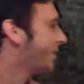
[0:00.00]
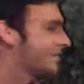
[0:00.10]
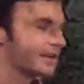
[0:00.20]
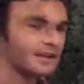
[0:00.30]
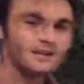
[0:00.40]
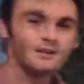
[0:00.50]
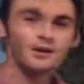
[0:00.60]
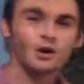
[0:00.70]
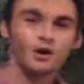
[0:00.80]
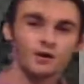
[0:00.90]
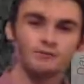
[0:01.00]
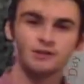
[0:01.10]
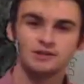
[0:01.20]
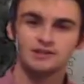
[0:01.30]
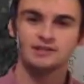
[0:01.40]
It's like getting a car for
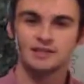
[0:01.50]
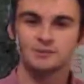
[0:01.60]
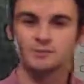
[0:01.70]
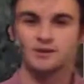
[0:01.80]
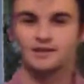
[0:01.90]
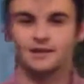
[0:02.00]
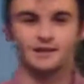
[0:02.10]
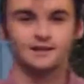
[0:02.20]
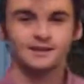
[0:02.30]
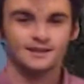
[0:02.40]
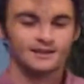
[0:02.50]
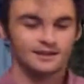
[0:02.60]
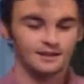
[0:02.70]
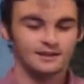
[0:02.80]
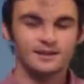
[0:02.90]
your 16th birthday.
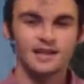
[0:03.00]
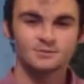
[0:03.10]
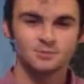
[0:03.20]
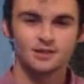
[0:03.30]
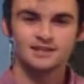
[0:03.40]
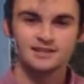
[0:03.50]
That's pretty